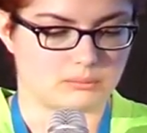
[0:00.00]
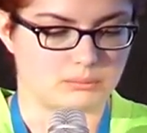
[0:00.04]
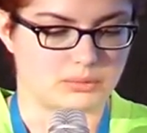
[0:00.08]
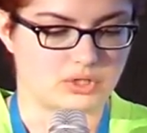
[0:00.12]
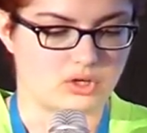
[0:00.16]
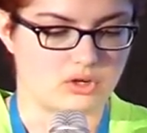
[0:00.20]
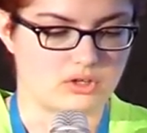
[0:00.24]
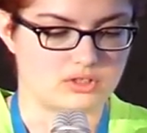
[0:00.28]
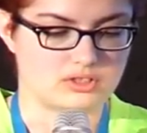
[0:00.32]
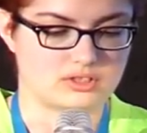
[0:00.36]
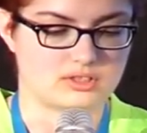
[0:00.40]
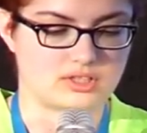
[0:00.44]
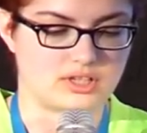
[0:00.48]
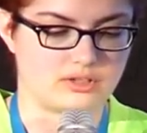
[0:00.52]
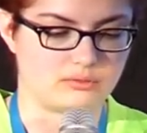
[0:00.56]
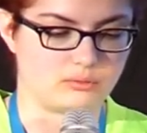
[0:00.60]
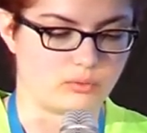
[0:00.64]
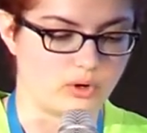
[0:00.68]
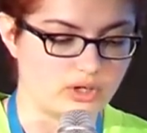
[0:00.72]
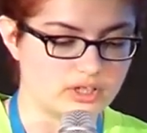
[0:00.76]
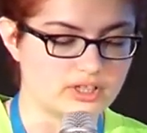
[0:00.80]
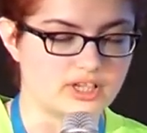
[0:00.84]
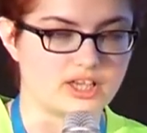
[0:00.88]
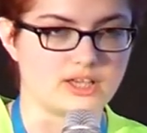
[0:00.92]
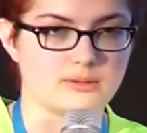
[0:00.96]
Because at
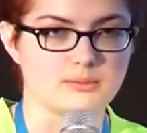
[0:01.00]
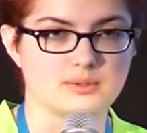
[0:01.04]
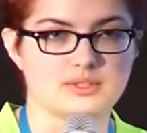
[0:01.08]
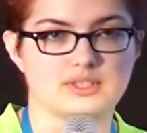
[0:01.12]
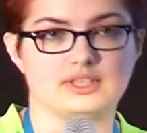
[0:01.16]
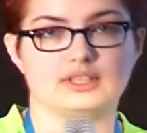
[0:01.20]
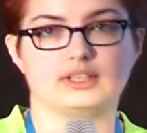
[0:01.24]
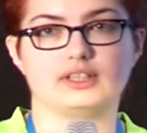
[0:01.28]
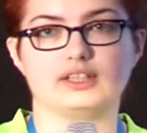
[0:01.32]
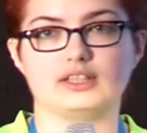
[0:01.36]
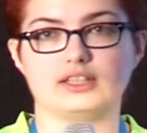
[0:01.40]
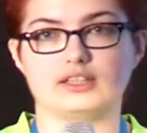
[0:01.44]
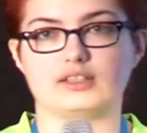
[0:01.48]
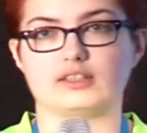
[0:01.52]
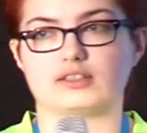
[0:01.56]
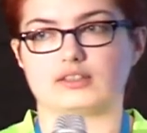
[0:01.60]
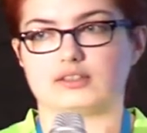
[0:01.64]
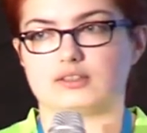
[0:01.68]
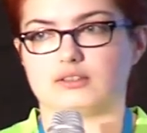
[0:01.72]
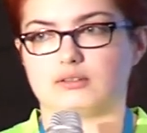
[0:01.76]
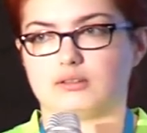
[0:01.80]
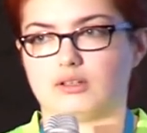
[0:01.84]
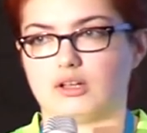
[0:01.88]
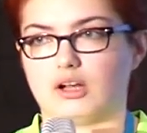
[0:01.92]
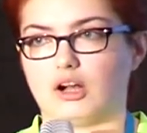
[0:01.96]
WordCamps, at
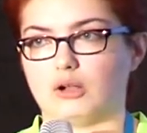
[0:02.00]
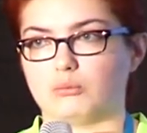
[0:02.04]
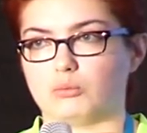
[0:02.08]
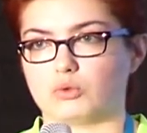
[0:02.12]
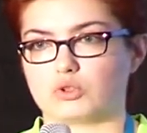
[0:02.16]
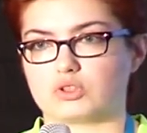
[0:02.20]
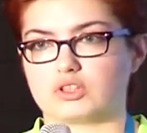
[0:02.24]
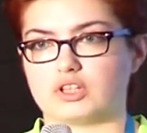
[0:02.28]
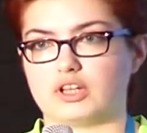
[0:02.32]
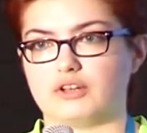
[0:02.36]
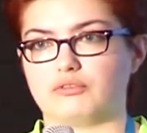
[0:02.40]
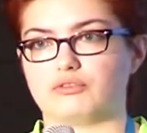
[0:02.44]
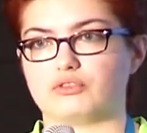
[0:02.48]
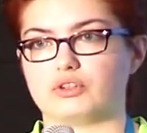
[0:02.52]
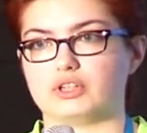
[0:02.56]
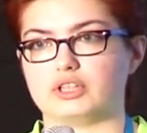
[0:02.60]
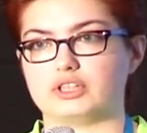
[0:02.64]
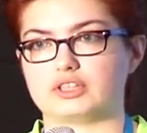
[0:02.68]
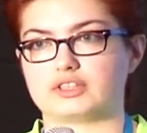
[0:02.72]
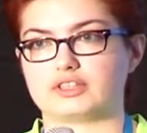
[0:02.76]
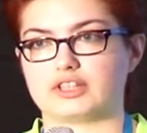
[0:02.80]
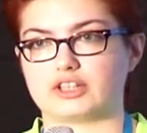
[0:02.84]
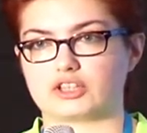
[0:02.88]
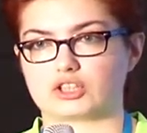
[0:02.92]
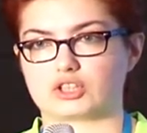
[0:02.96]
least, almost
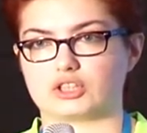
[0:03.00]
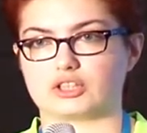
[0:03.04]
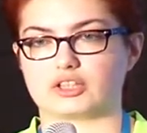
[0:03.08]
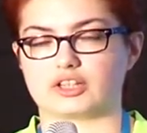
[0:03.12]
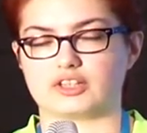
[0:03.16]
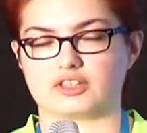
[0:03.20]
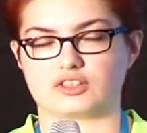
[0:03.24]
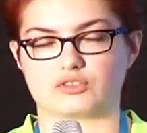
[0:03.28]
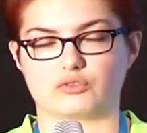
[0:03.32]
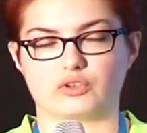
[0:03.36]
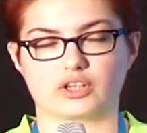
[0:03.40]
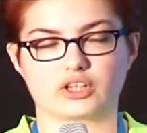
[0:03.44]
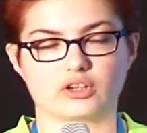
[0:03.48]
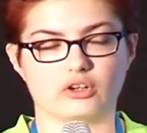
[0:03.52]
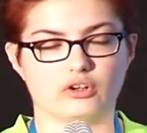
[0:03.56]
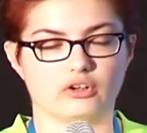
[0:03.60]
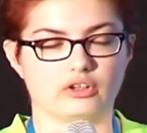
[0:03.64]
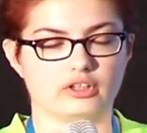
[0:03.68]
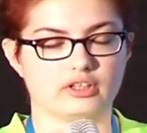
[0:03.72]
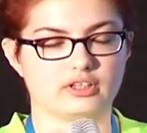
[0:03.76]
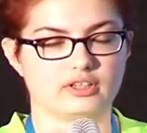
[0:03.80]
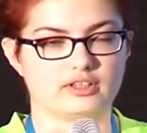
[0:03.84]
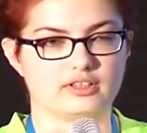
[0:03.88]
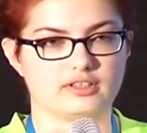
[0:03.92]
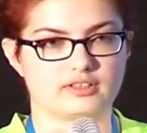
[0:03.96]
every session gets
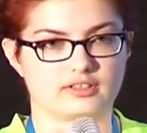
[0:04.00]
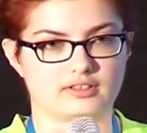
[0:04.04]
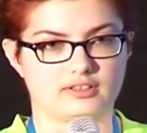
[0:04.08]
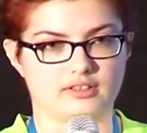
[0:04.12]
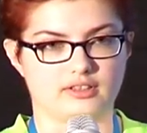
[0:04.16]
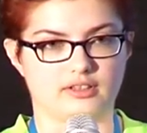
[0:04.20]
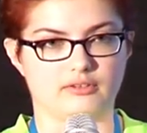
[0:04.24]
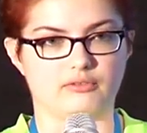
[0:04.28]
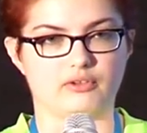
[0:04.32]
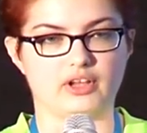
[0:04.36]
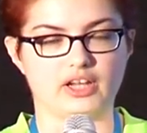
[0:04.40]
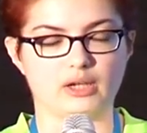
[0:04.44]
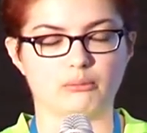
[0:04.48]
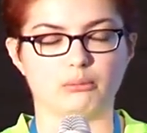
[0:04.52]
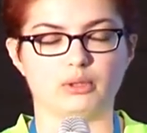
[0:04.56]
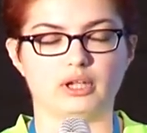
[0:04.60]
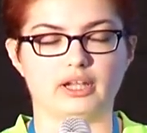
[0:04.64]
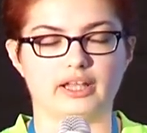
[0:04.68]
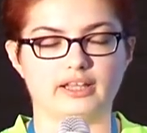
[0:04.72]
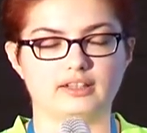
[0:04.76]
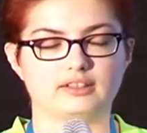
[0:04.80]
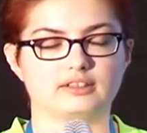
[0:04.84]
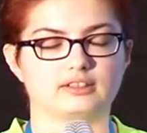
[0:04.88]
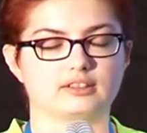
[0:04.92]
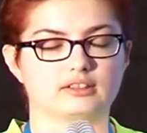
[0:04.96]
recorded and is available
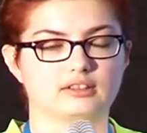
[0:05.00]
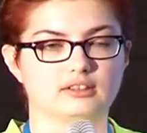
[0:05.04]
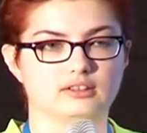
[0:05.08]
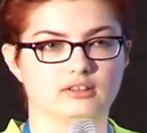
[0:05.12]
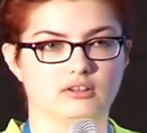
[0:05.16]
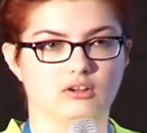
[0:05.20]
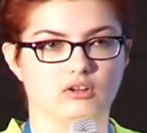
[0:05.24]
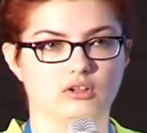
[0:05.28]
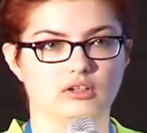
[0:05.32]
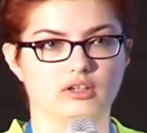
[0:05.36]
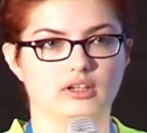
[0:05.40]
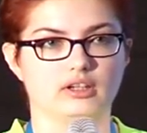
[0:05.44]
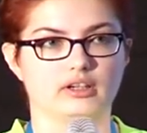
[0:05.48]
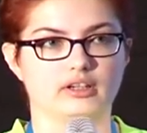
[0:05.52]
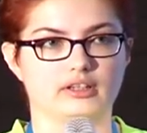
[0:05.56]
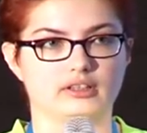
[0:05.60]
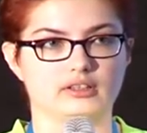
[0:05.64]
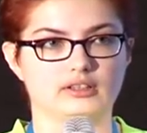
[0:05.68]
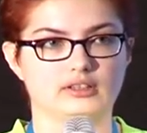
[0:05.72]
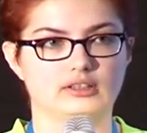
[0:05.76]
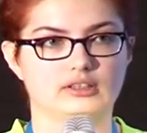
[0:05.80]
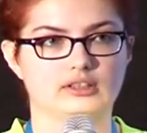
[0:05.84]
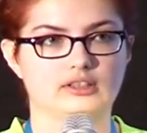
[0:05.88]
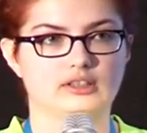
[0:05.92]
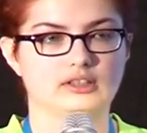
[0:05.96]
later
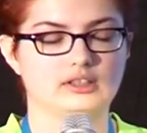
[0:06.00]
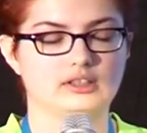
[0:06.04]
online,